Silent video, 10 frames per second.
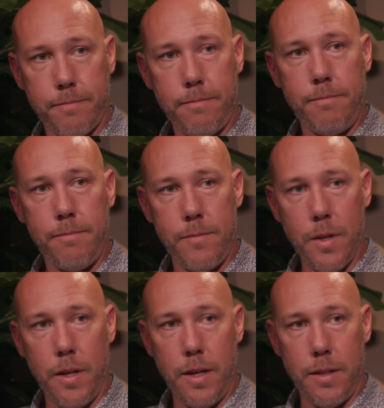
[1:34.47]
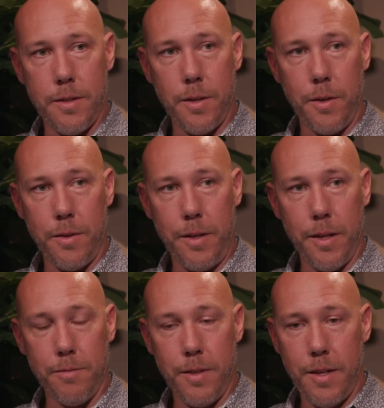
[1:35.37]
Mm-hmm. And so, you
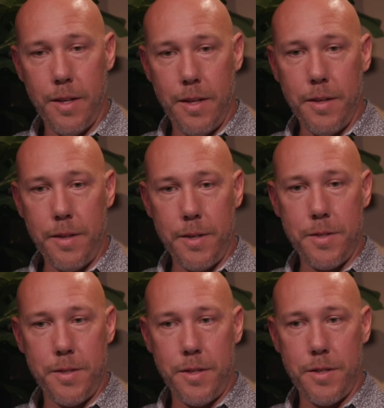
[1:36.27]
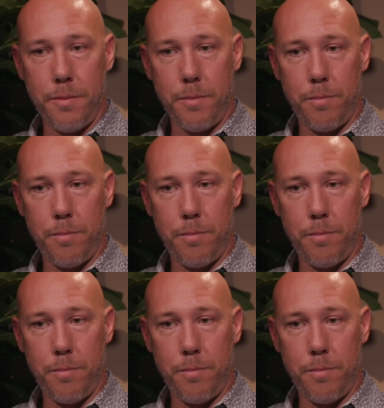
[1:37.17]
know, there's there's a